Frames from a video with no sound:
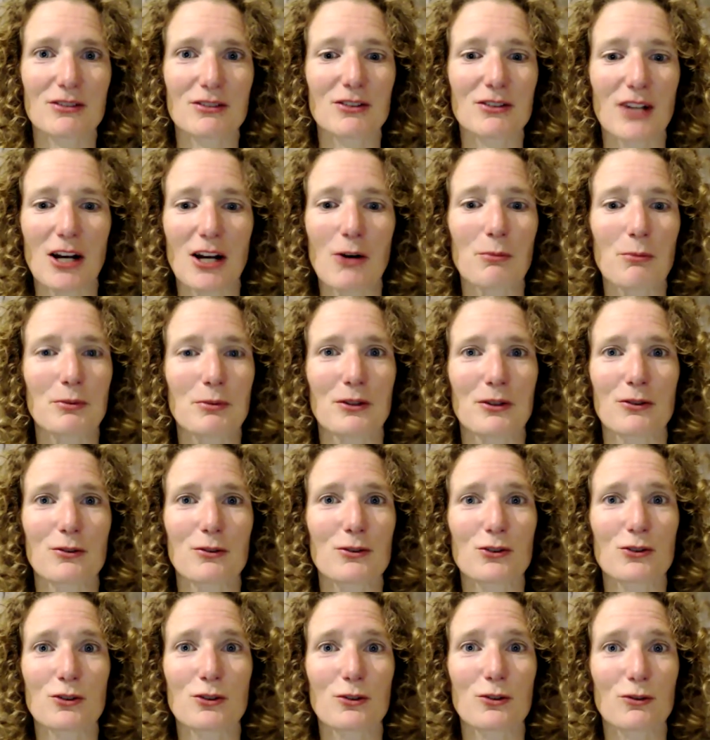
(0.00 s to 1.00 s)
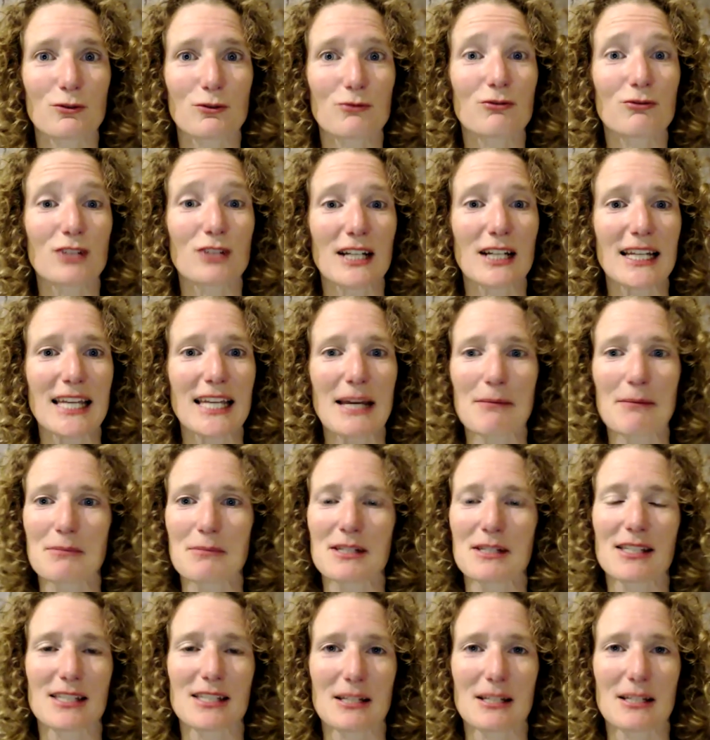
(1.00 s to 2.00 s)
to help you to really
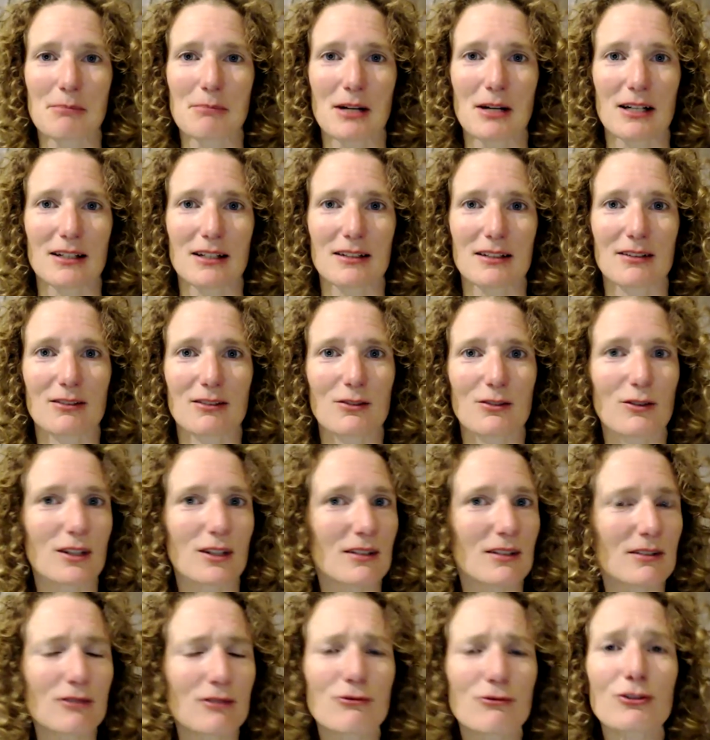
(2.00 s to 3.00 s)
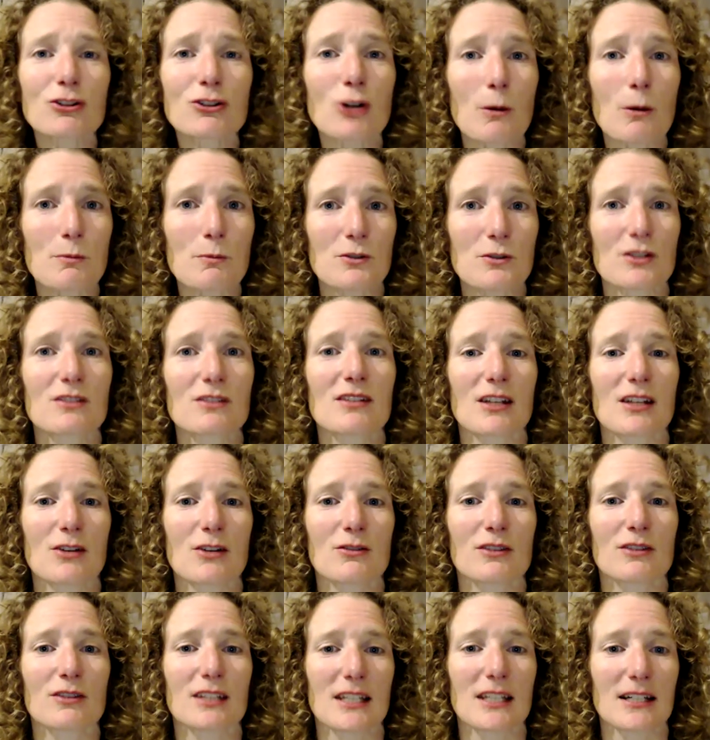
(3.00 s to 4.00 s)
empty that bucket. So there's different options
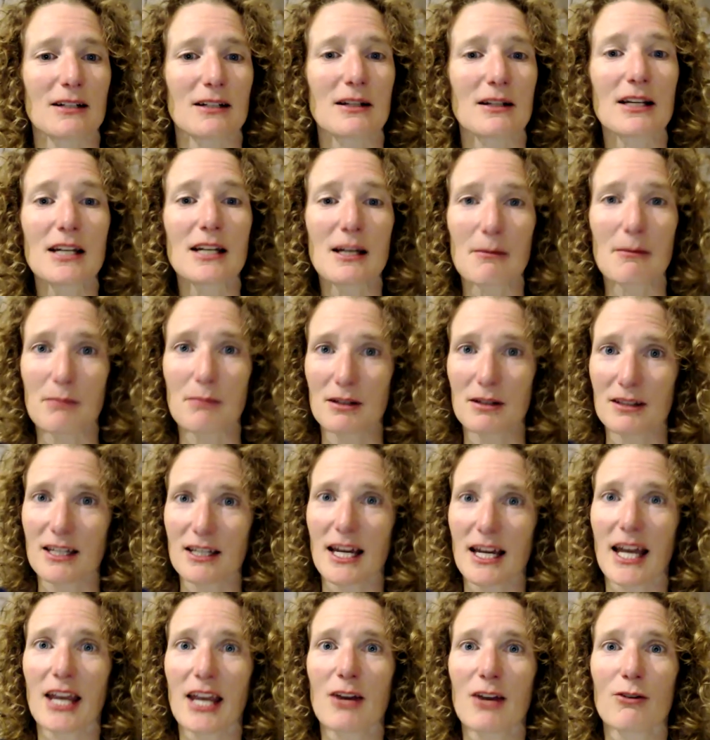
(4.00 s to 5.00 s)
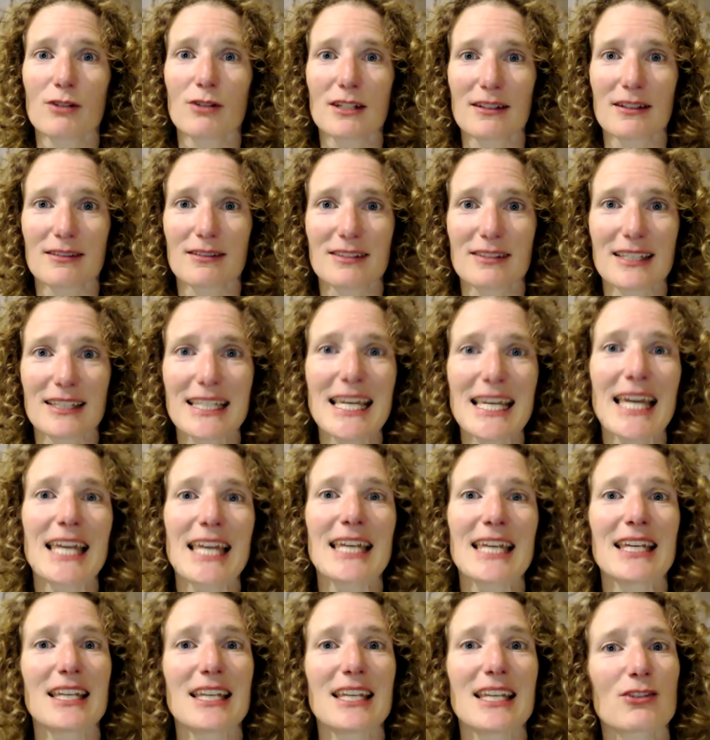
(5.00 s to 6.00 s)
out there, but the Aeon is the
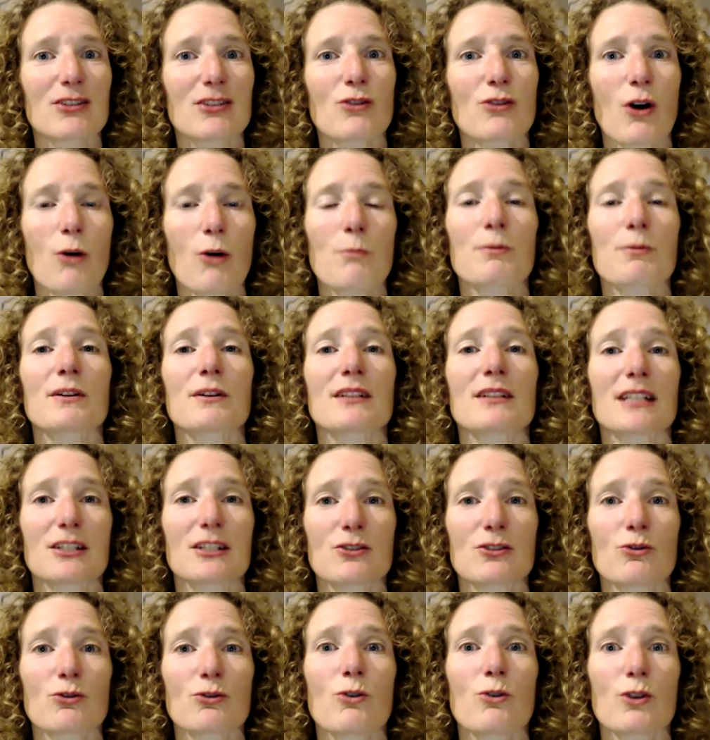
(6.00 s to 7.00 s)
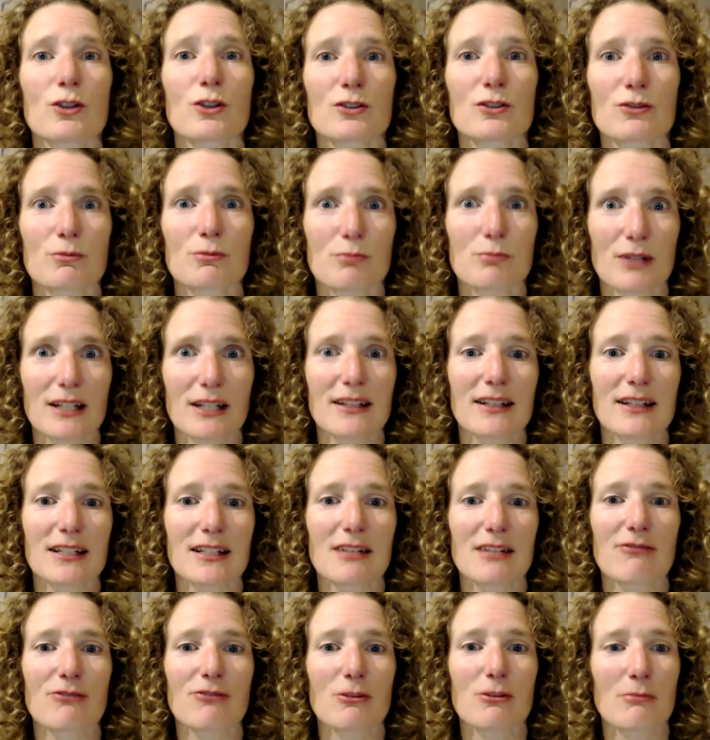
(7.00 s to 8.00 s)
key to open the door to bring that
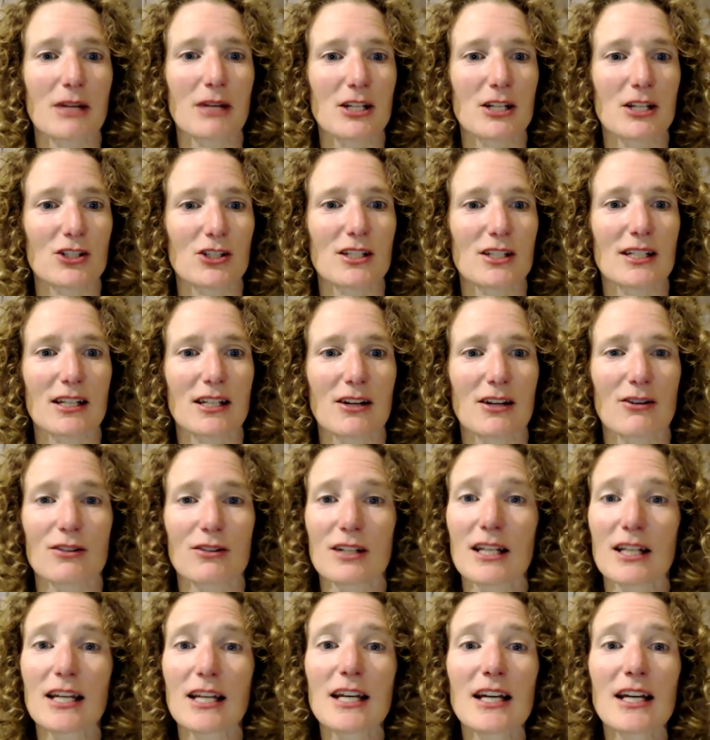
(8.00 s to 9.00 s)
inflammation down.